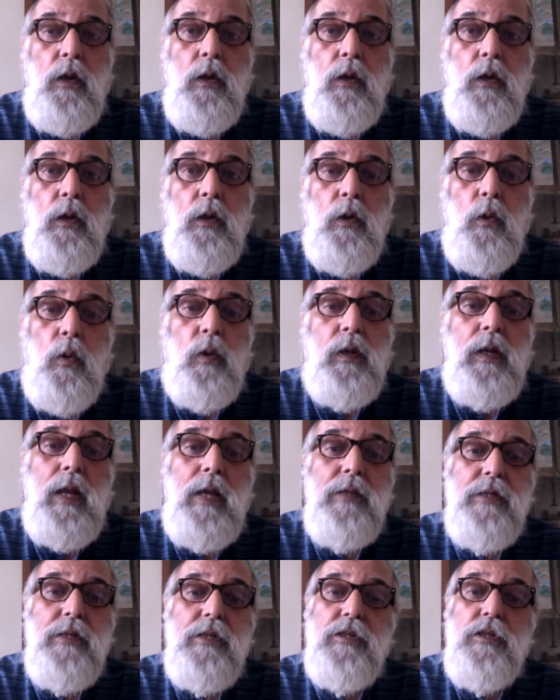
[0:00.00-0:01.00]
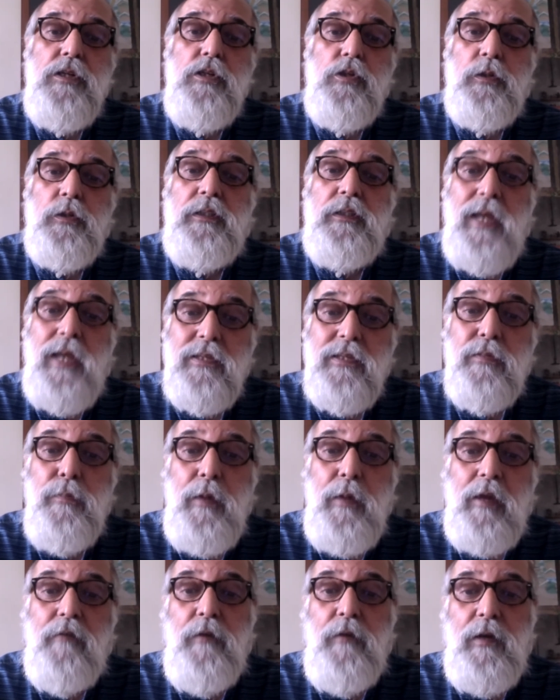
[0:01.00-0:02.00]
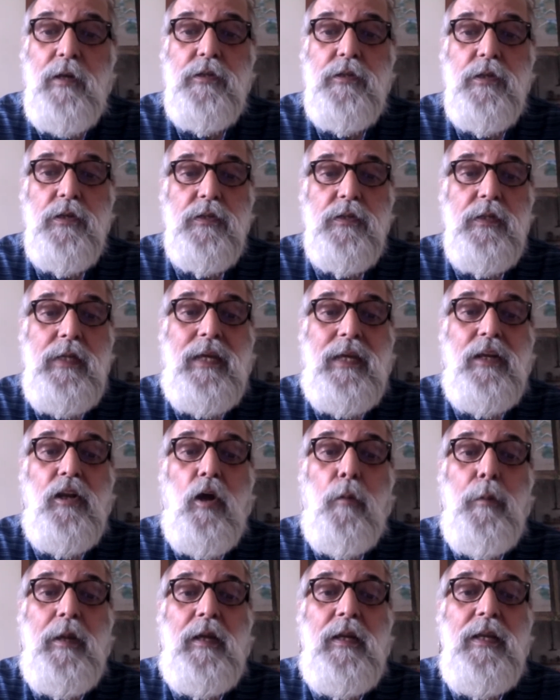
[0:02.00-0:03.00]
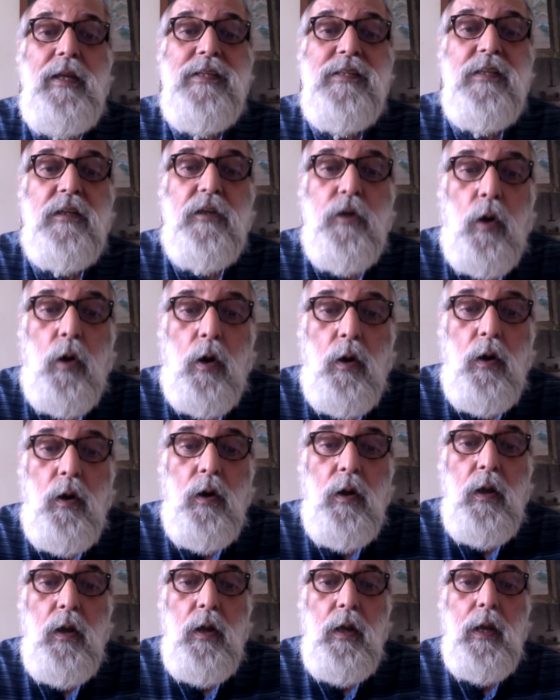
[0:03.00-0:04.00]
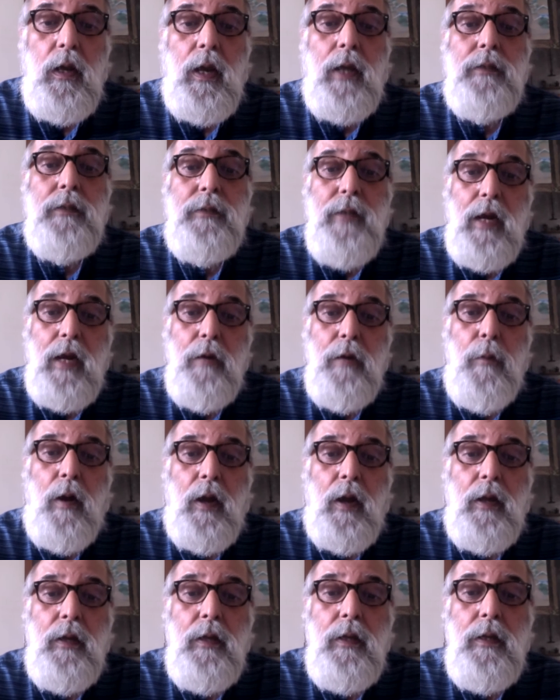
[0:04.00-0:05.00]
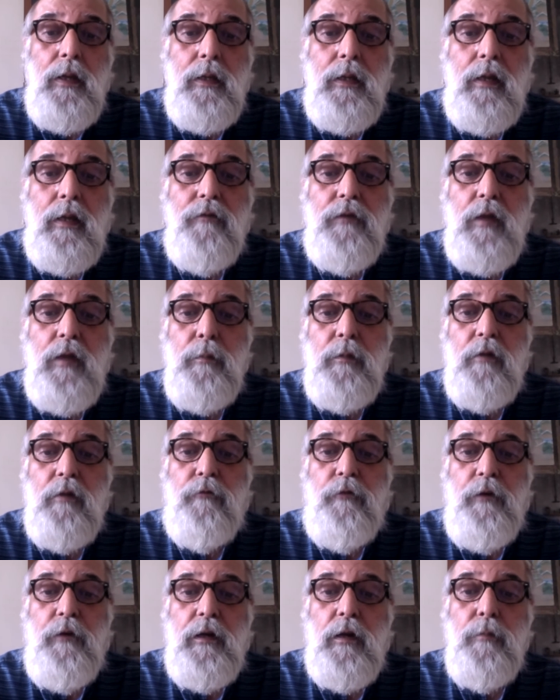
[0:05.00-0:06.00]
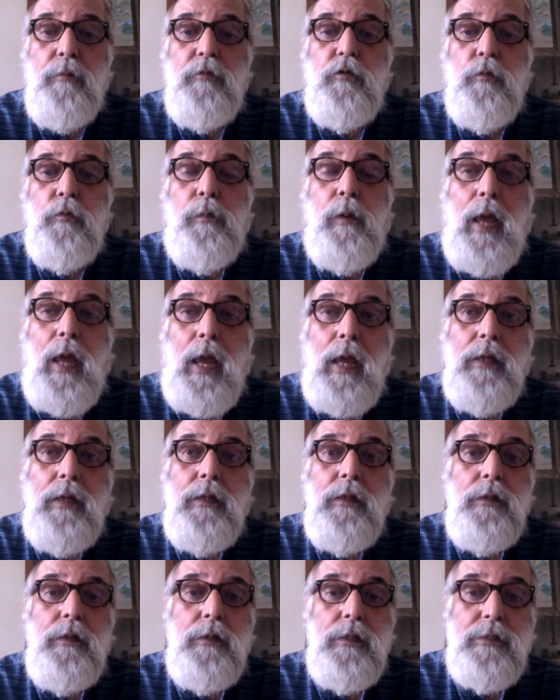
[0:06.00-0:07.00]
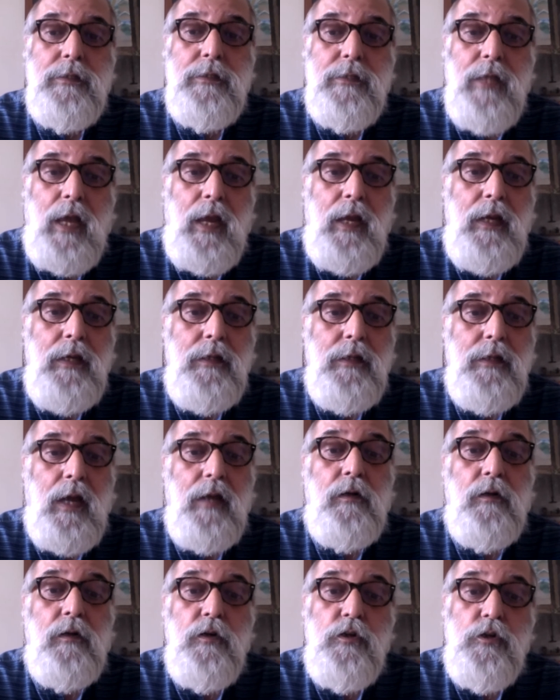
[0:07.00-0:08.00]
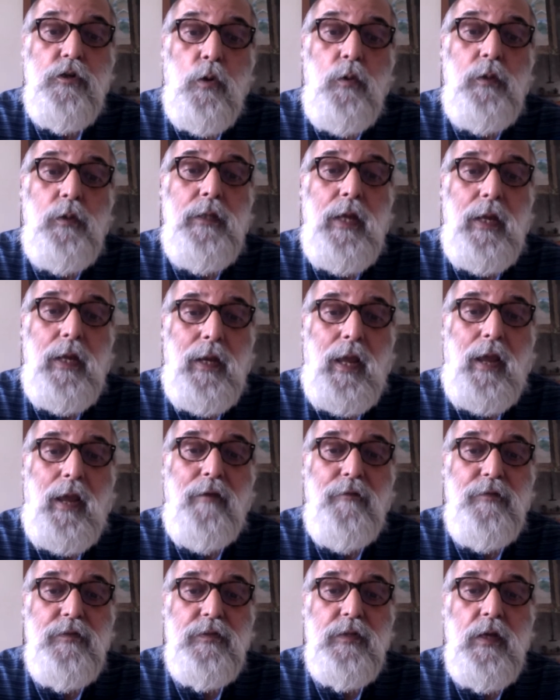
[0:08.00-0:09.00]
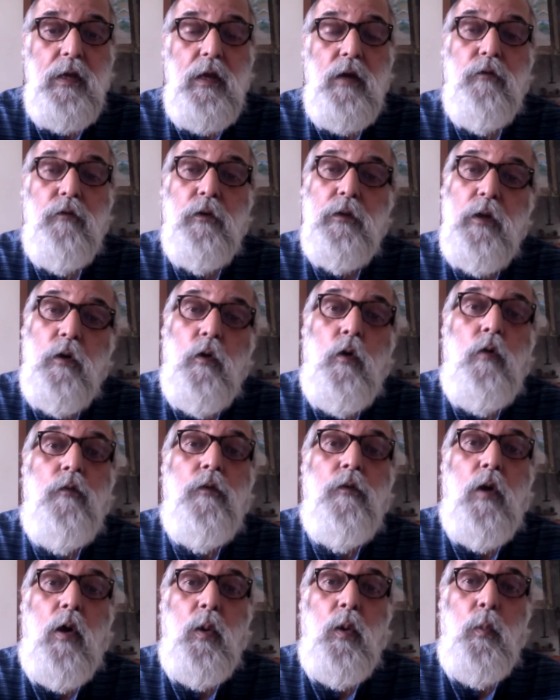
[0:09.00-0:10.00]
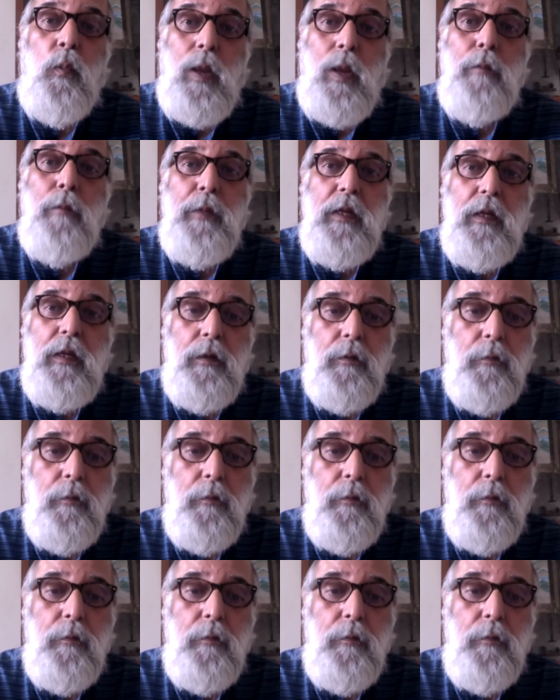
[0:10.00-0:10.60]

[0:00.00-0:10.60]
Localization should thus make villagers economically secure and thereby give them the freedom to plan, decide, and control their lives for their overall well being.